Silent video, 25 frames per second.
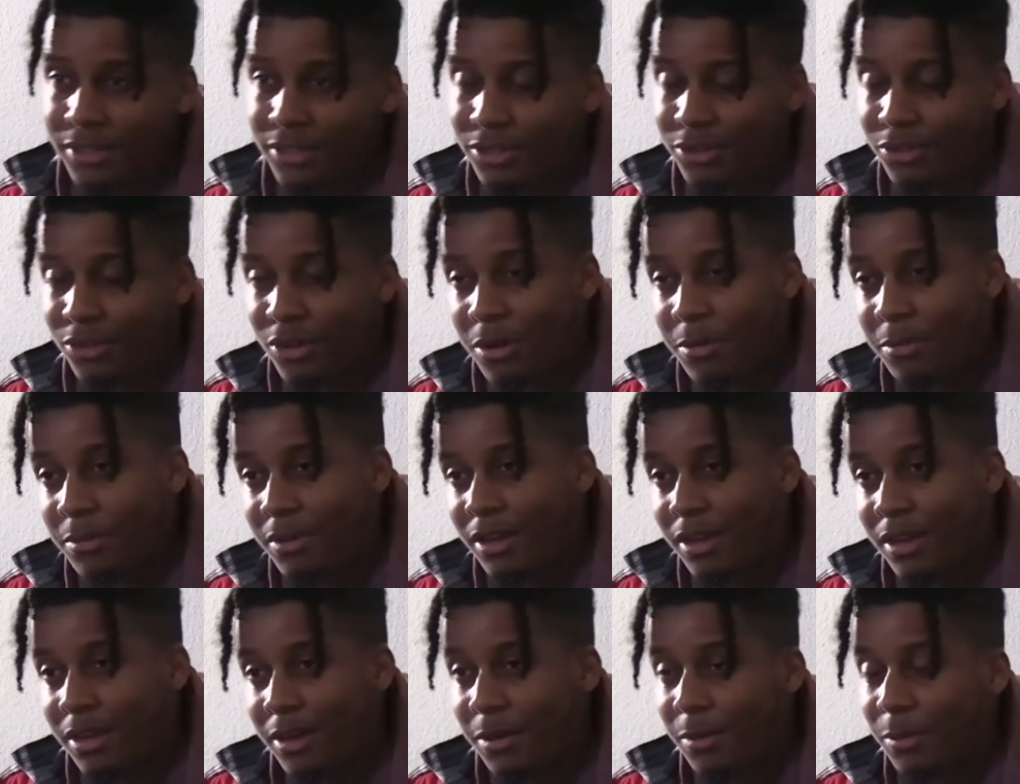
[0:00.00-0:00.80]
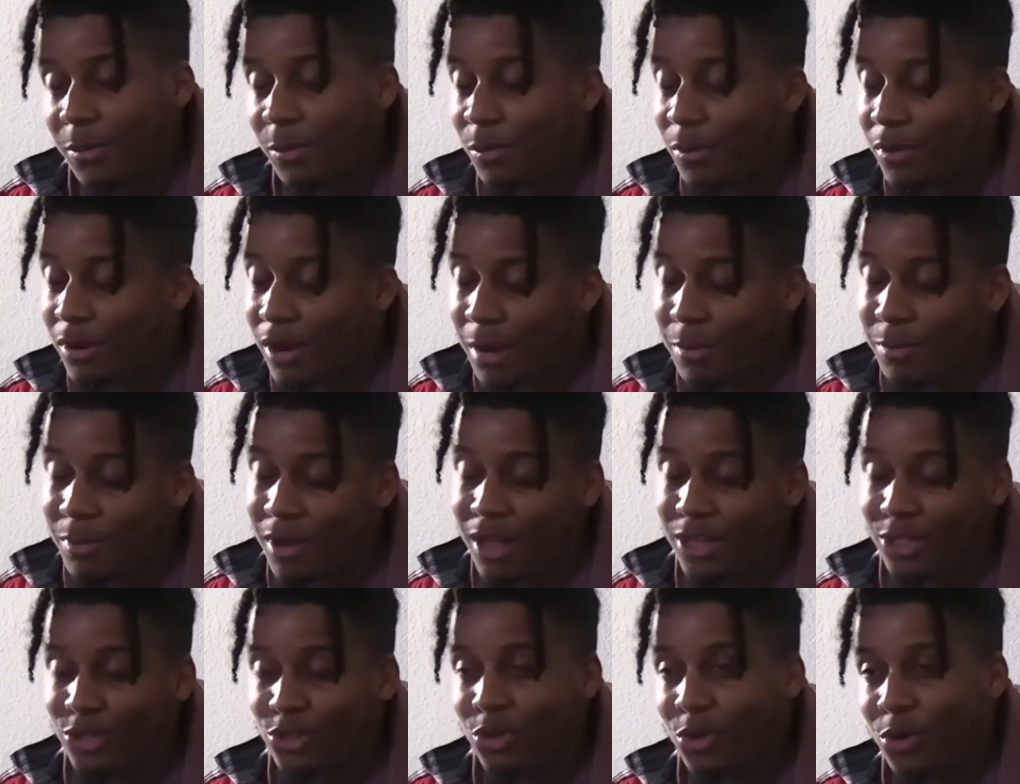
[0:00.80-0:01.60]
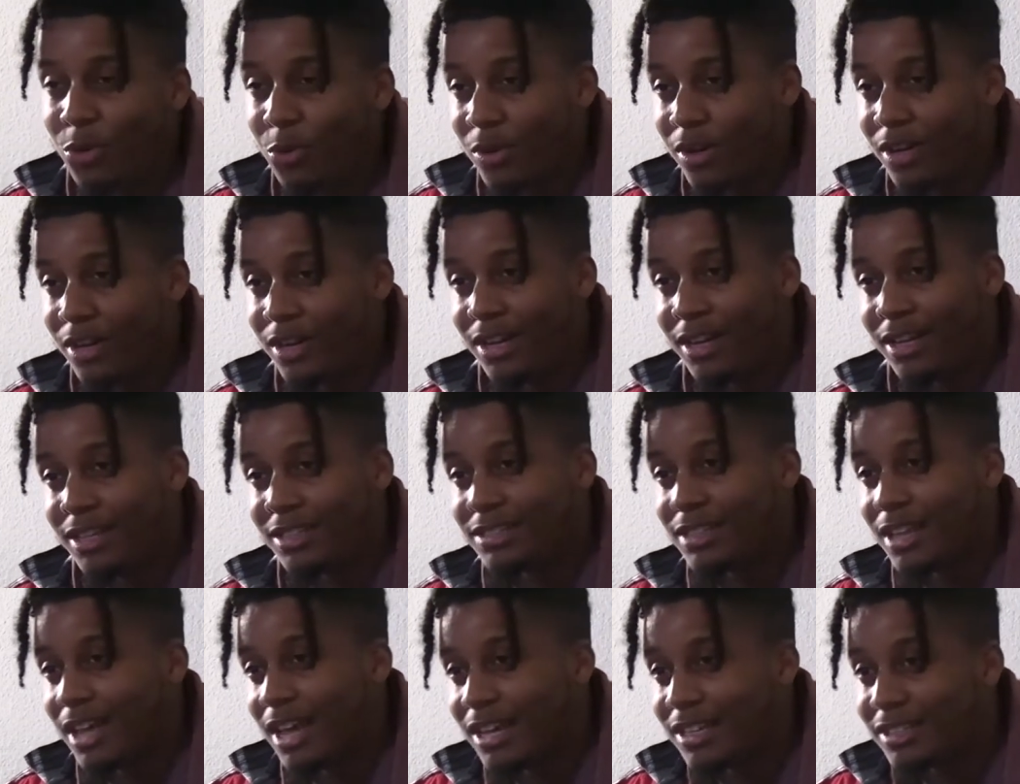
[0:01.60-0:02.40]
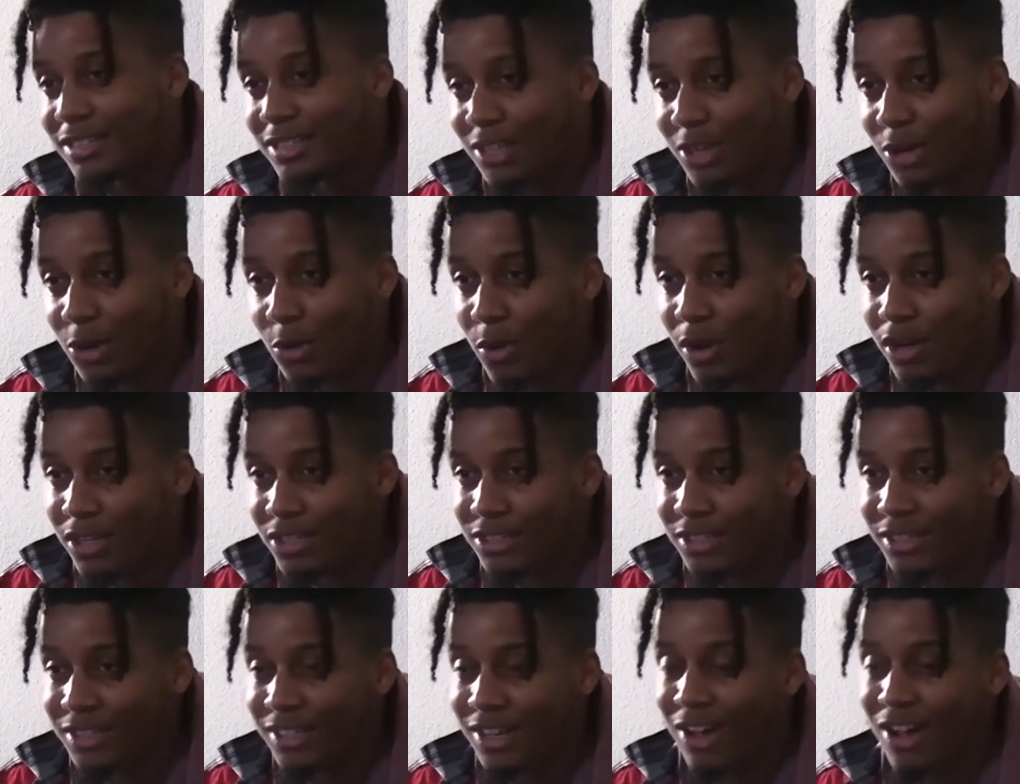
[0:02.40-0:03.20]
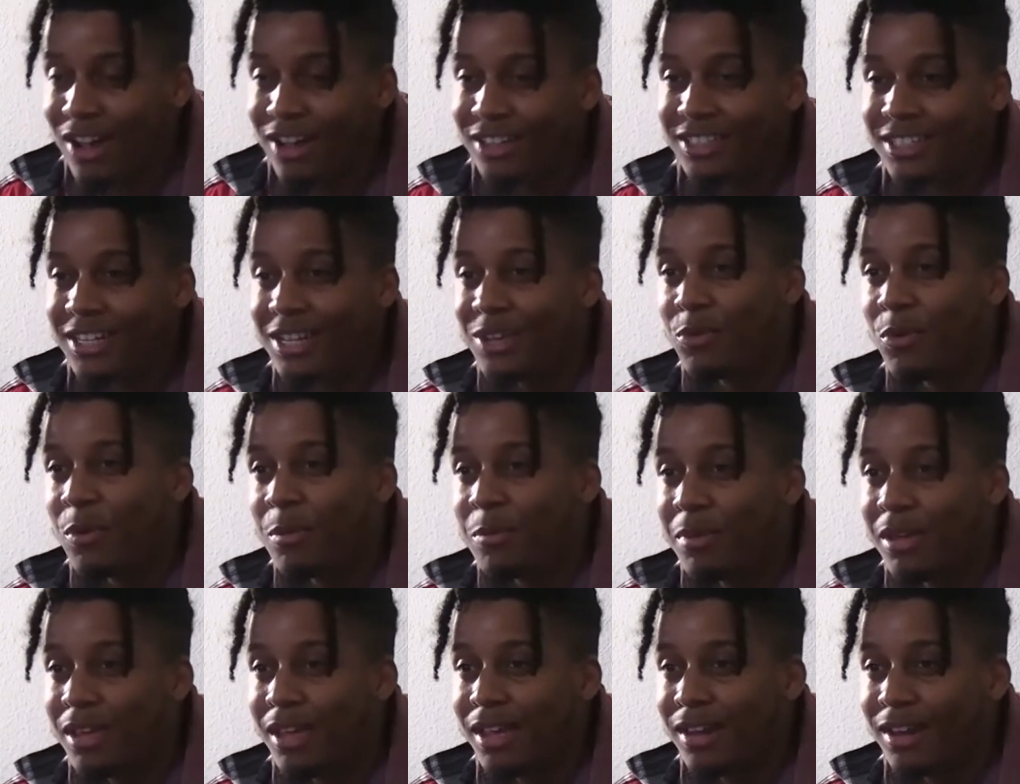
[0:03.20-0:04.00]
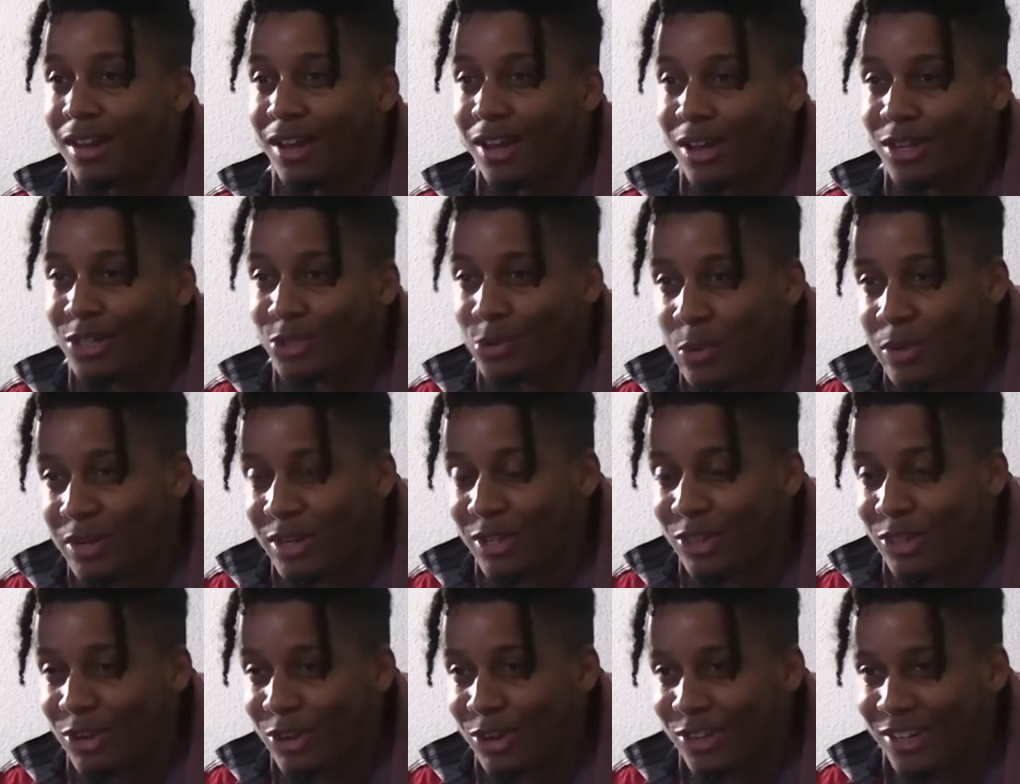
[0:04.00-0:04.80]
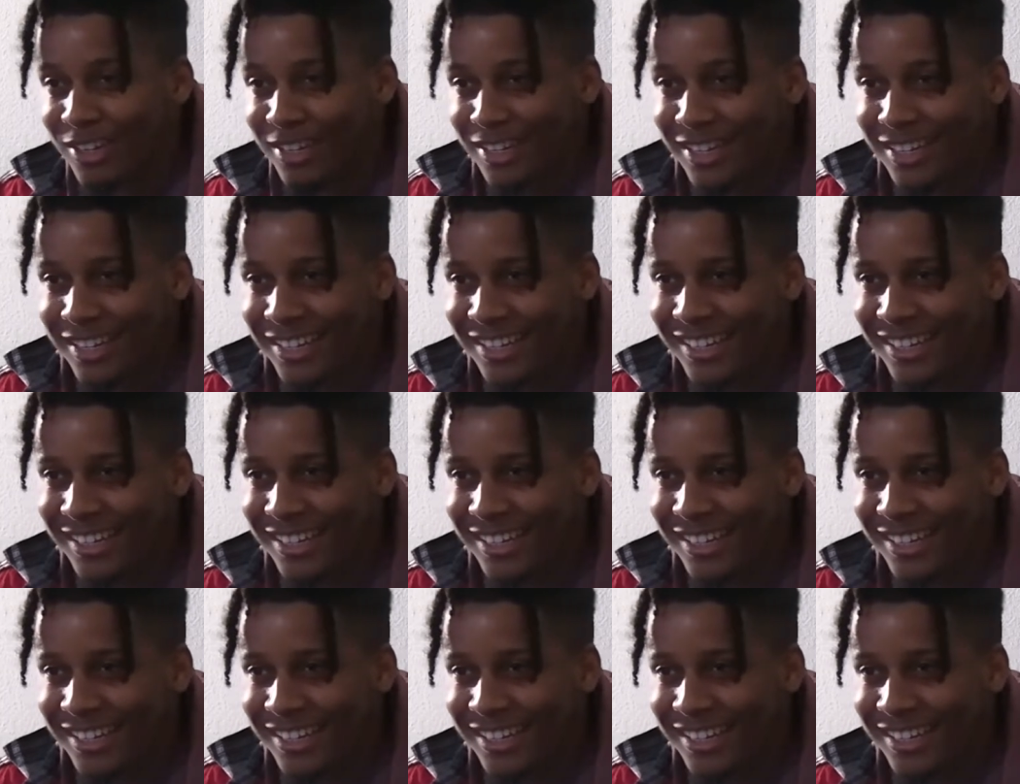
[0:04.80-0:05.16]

You know what I mean? But I'm not sure what it is to answer a question. Y'all check with me in uh, 2030.